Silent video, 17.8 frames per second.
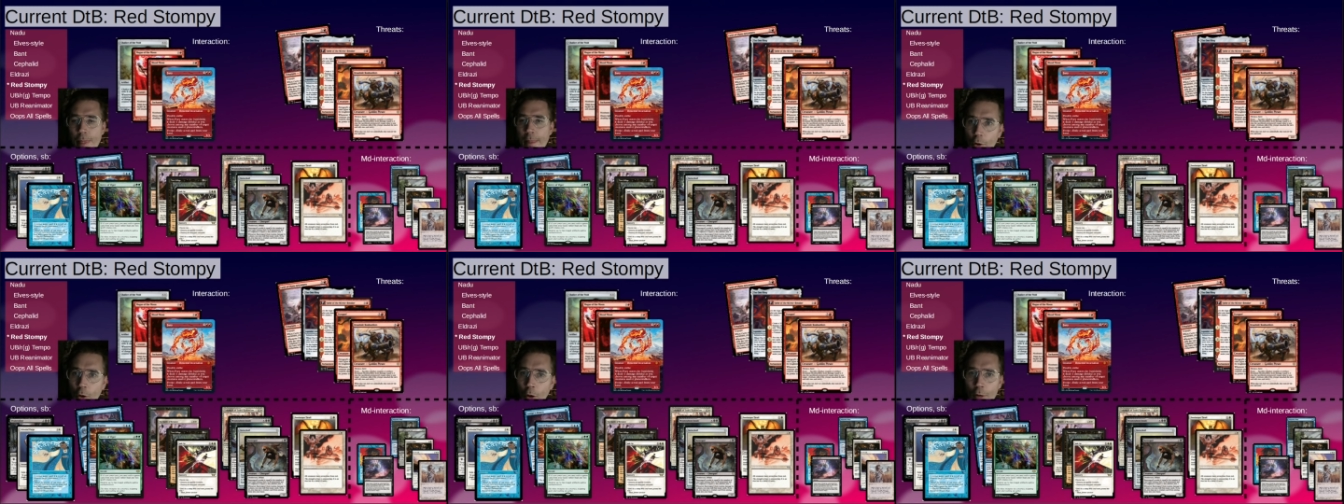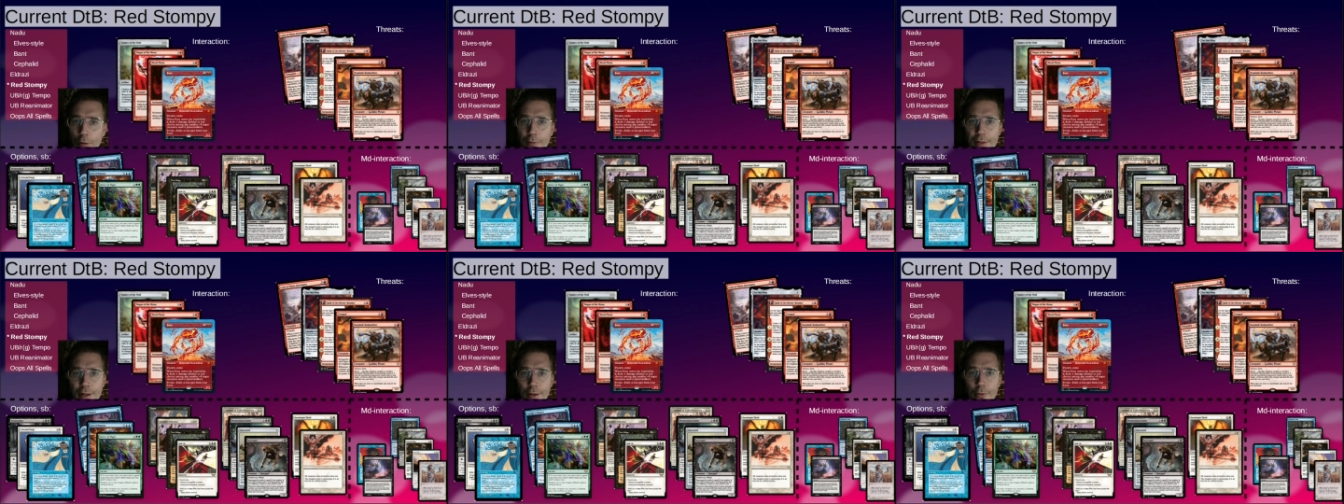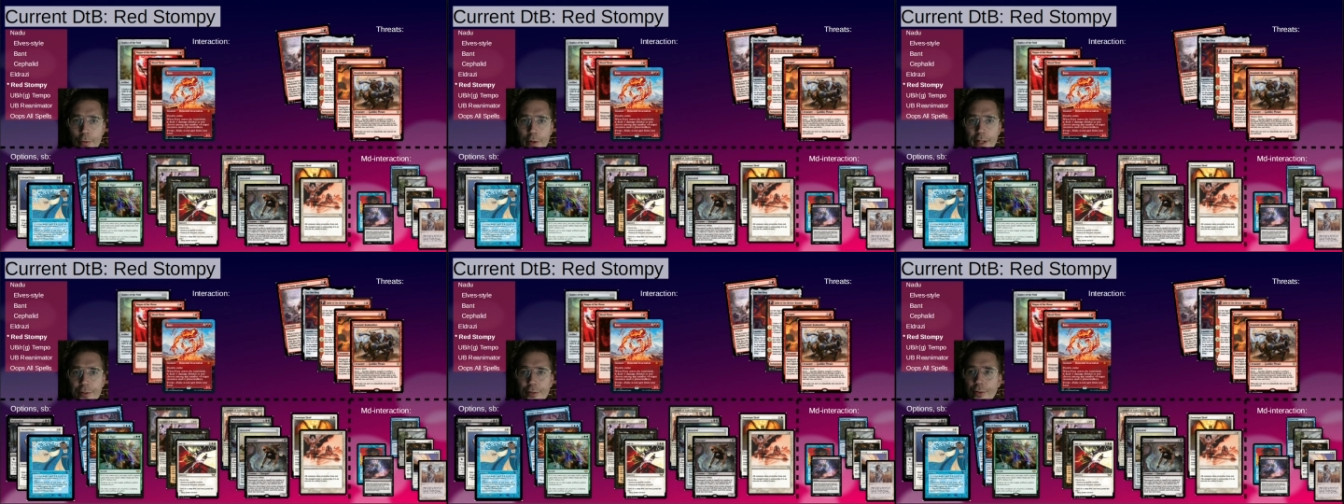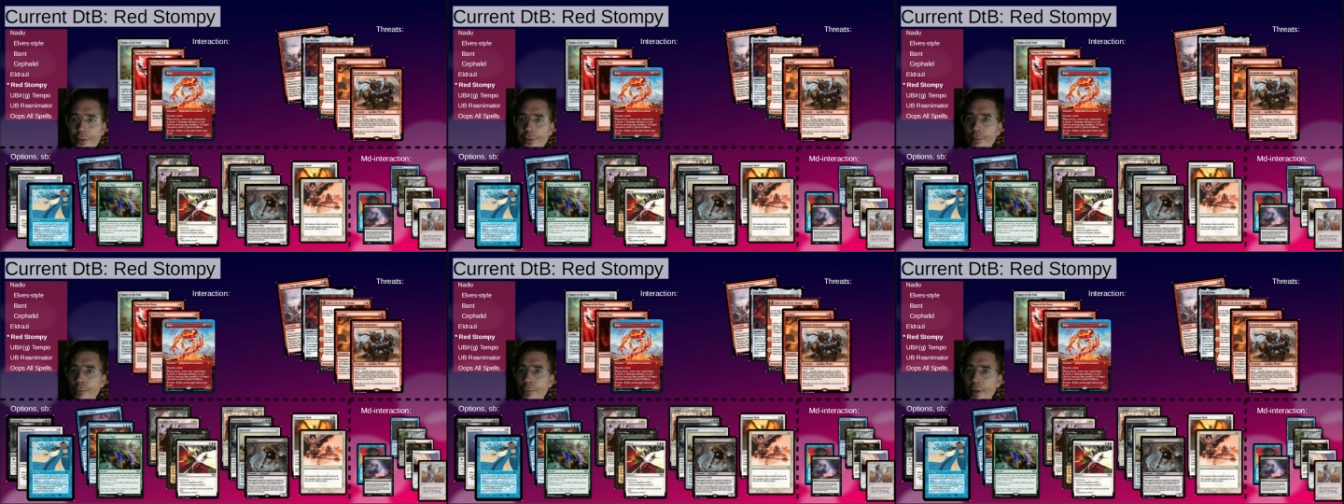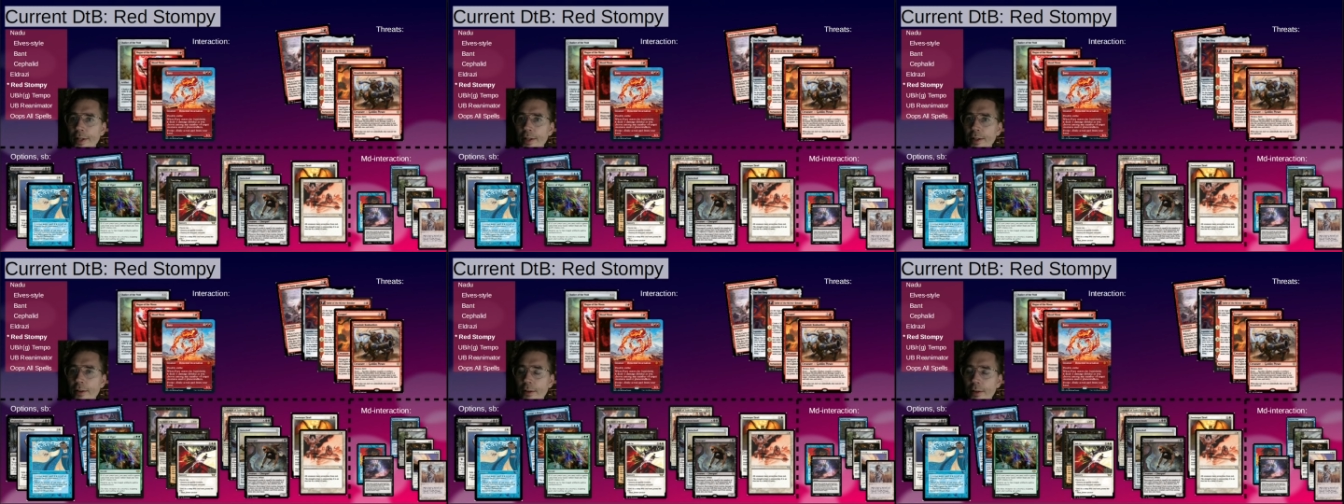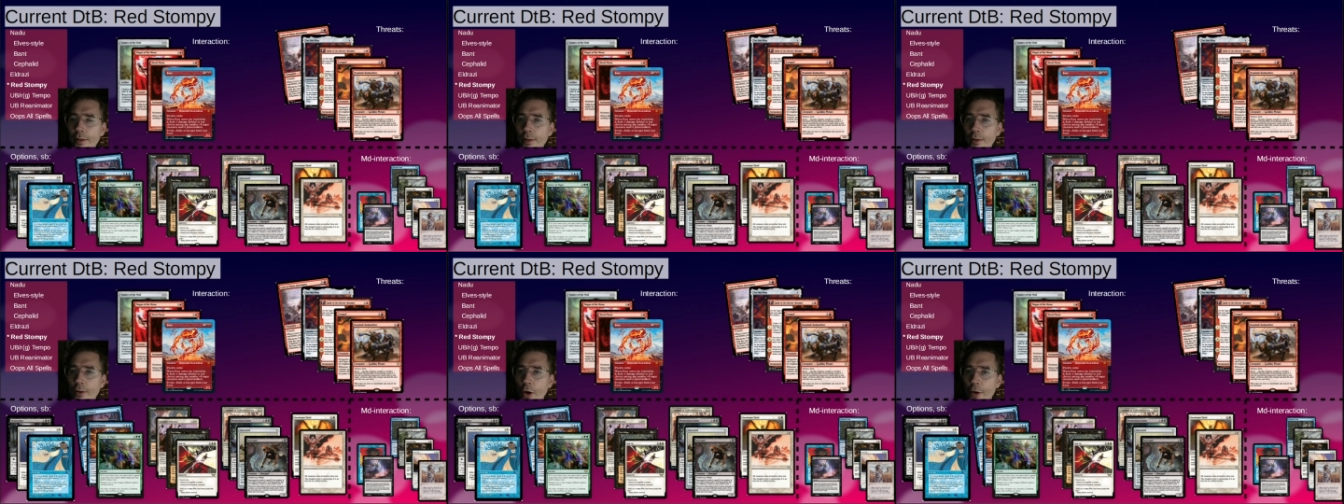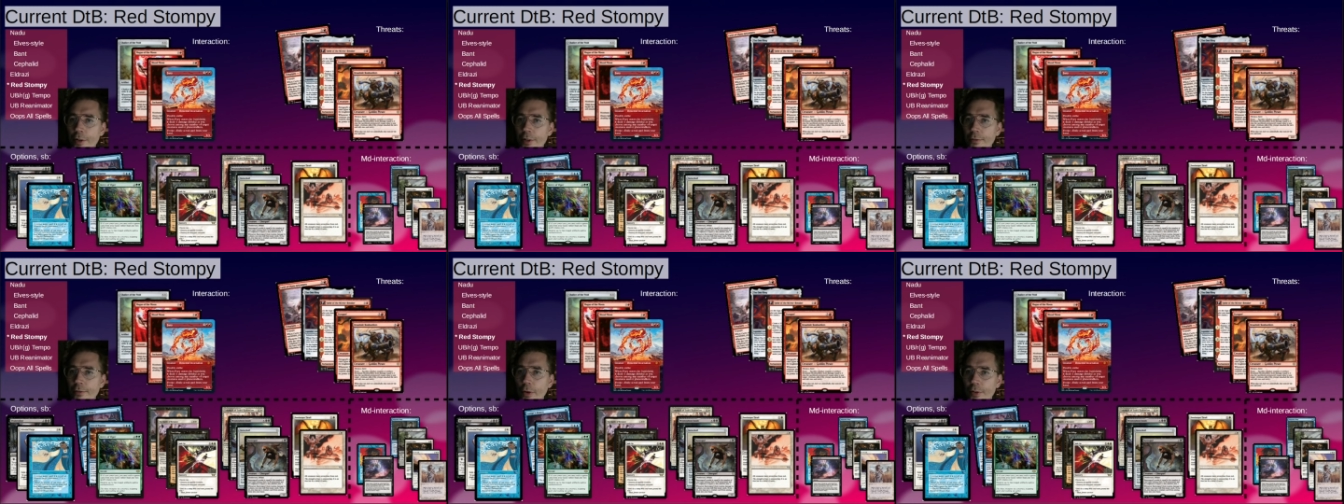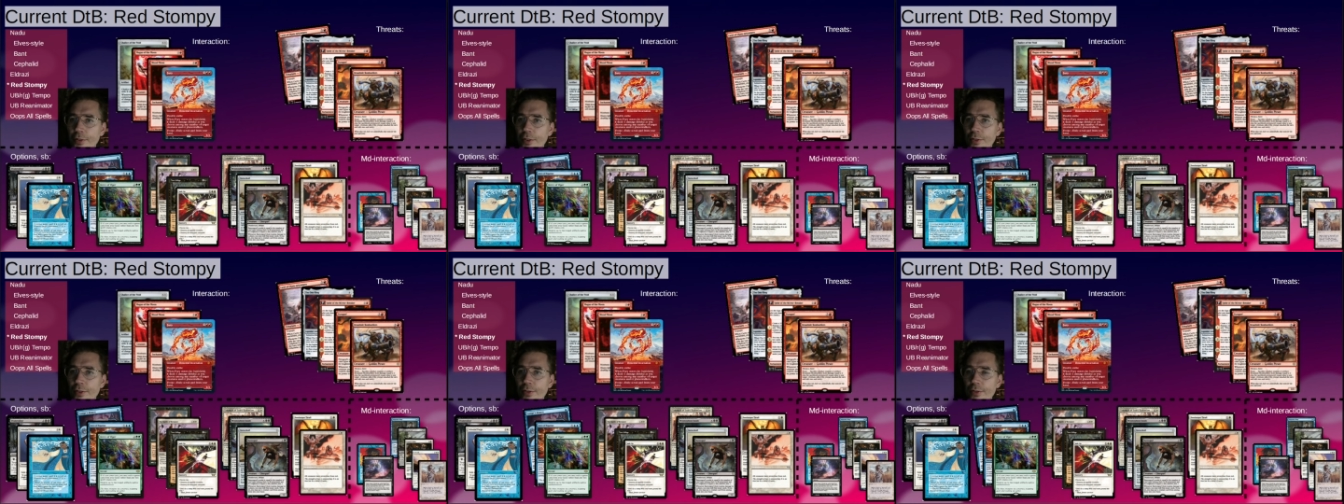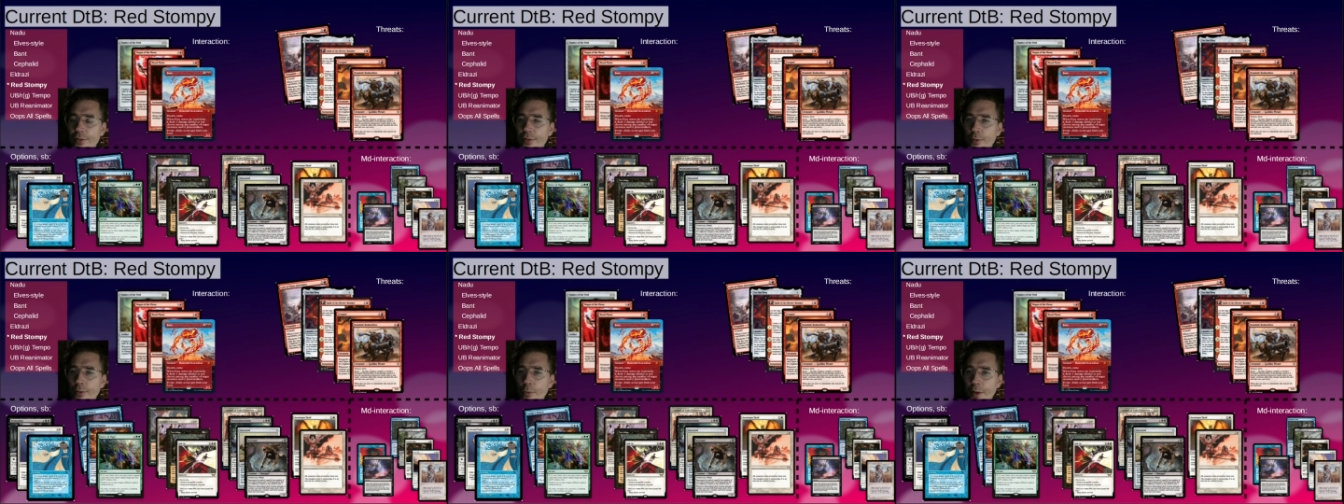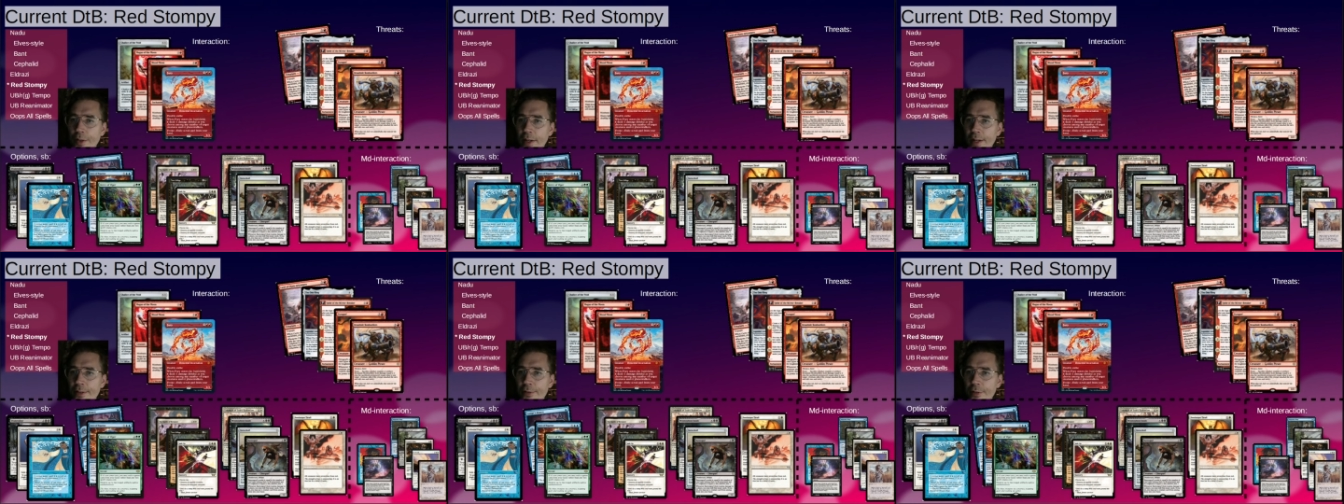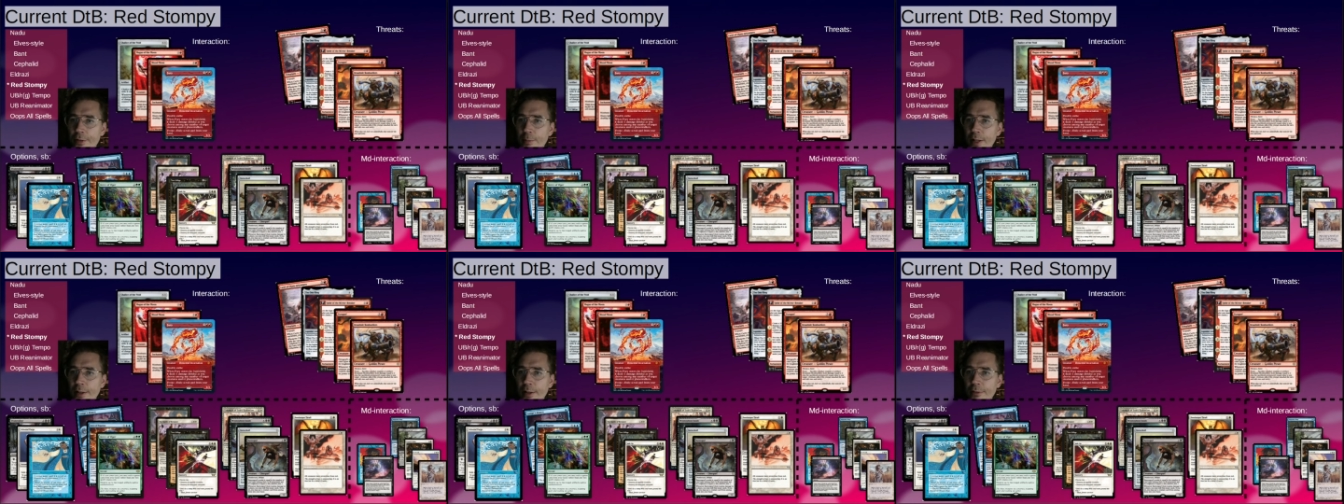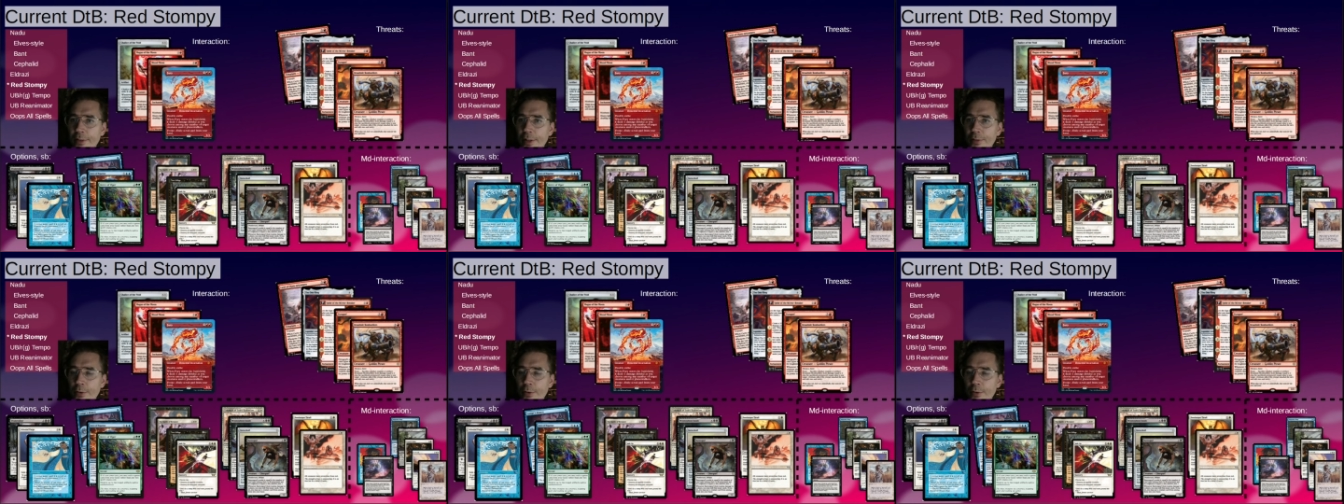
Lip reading: All of their creatures bring card advantage when they enter the battlefield,